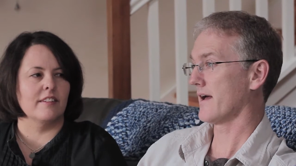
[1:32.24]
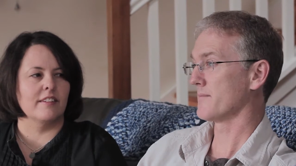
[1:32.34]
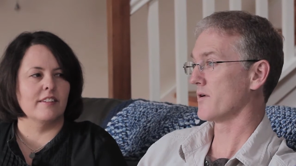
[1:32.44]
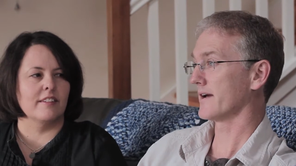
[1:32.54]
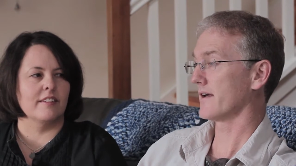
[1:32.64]

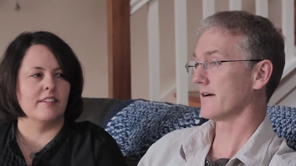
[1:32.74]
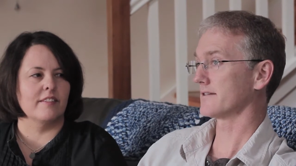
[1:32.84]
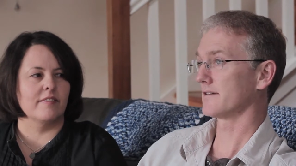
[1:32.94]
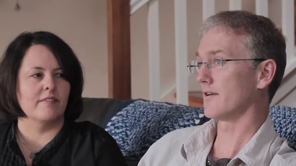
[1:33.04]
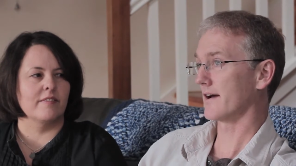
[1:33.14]
Speaker 1: am I
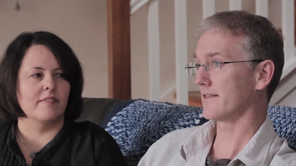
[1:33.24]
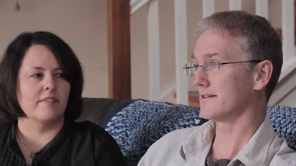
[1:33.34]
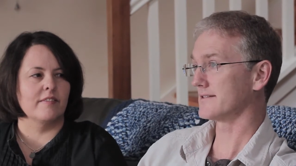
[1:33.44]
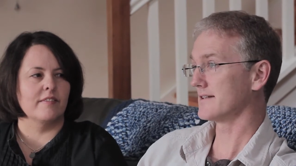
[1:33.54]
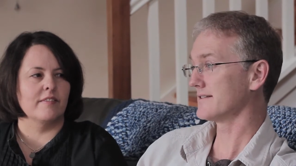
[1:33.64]
going to like
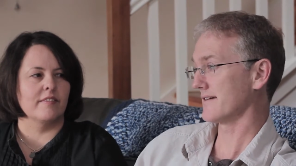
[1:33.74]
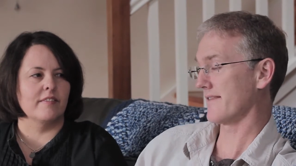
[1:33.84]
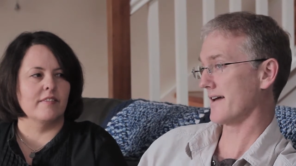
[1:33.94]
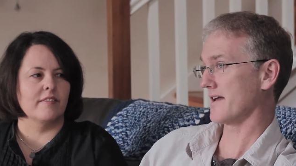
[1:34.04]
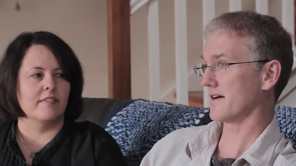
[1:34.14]
these kids? Are
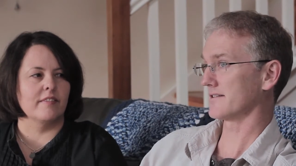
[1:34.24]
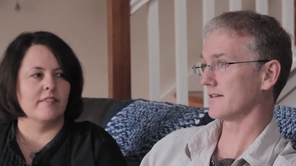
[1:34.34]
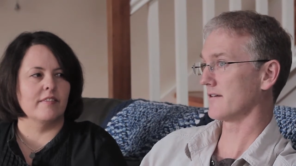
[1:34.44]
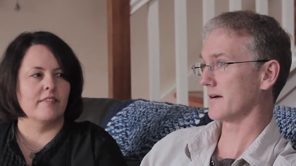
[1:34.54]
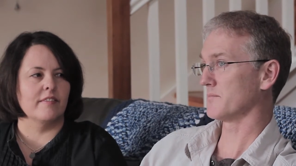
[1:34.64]
they going
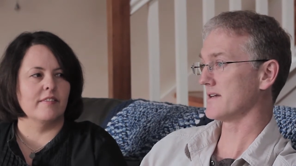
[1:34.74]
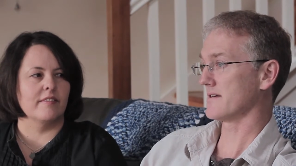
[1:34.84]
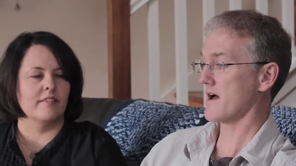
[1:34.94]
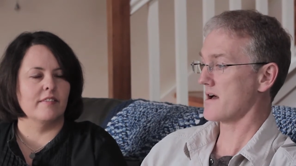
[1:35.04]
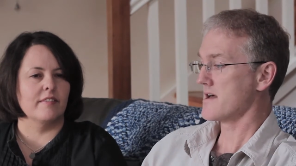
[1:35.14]
to like
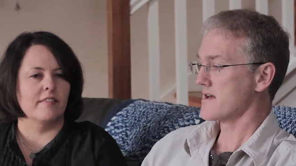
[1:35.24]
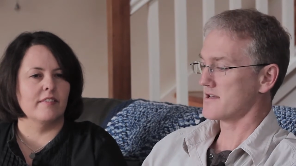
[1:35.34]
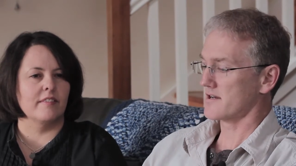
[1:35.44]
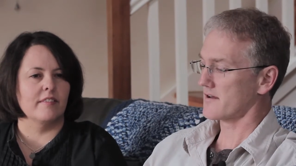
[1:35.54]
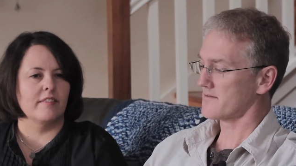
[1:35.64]
me? Uh,
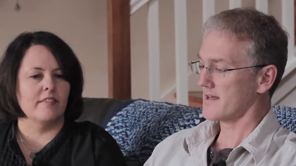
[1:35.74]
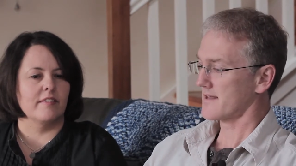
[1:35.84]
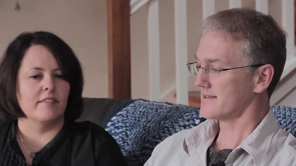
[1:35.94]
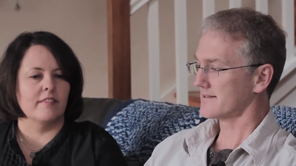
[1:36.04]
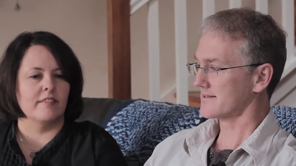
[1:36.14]
you know,
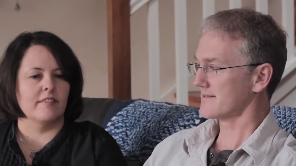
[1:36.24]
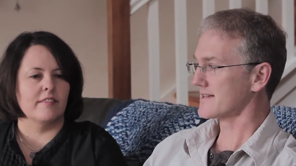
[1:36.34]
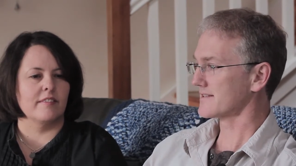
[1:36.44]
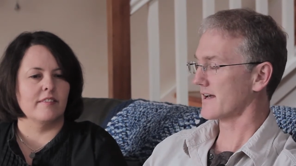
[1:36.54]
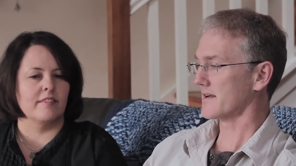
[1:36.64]
this is,
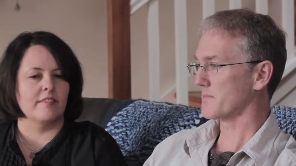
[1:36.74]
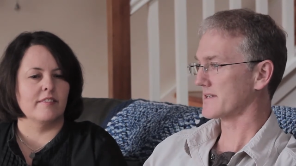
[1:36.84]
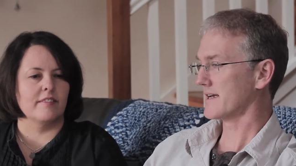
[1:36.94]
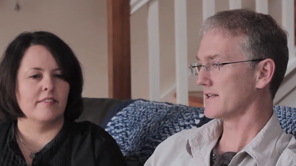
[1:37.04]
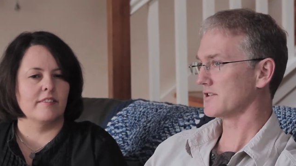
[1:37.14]
these are going to
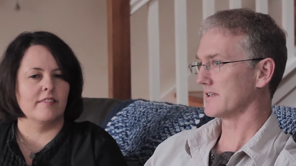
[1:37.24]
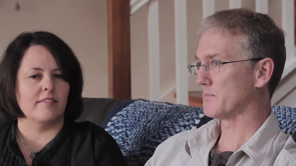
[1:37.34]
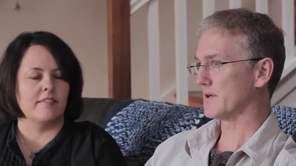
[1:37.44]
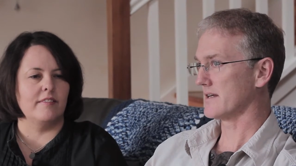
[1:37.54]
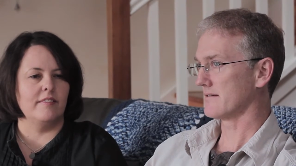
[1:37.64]
potentially
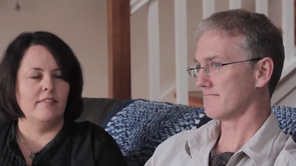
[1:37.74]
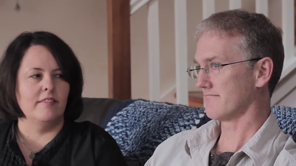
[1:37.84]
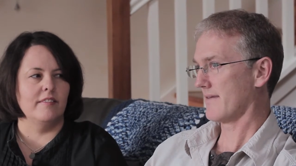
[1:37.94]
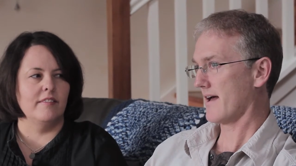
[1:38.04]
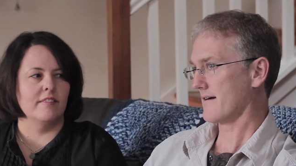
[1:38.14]
be,
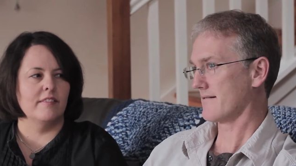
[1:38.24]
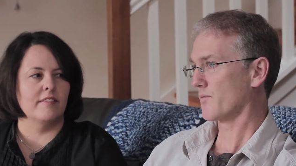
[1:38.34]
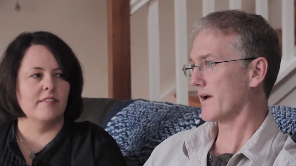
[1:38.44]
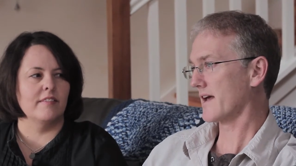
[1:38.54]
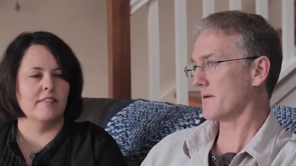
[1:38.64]

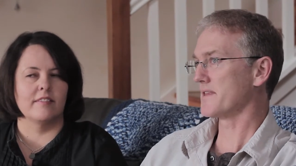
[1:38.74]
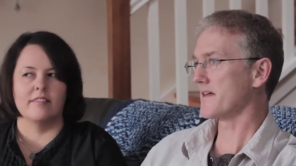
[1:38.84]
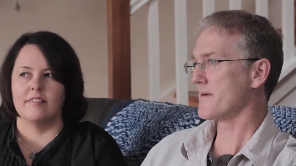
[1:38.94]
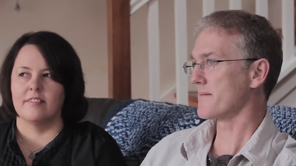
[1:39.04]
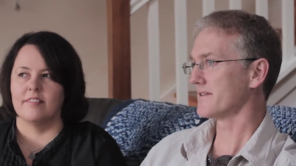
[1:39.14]
we're going to be
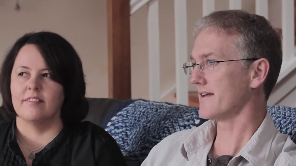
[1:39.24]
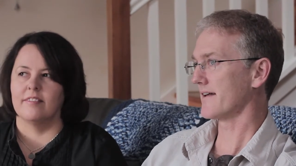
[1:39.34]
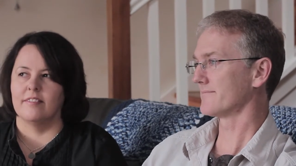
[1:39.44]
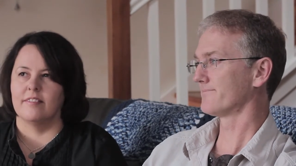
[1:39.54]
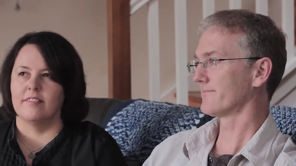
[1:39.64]
their mum and
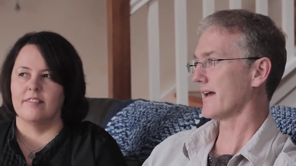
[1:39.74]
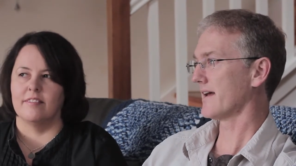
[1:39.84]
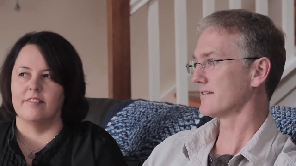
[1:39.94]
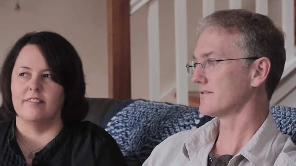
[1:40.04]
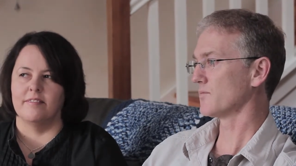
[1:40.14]
dad,
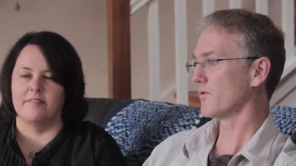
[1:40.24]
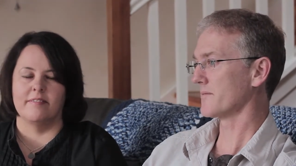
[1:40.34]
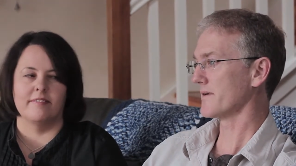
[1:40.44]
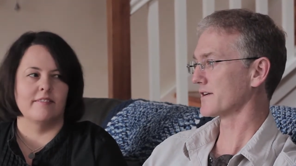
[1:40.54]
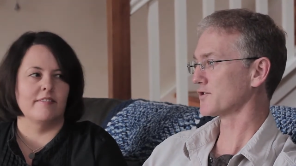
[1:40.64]
and you want
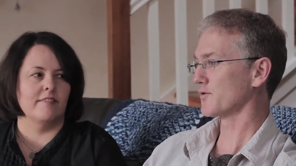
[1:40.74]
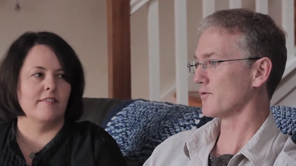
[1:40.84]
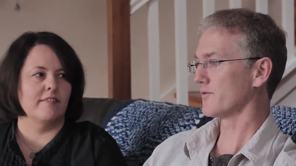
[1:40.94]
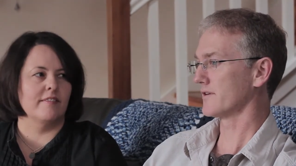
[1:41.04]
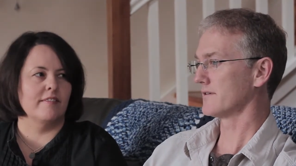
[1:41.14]
to make
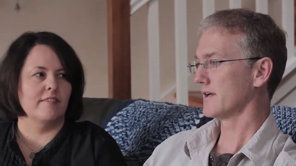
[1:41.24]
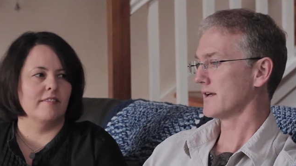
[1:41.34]
sure that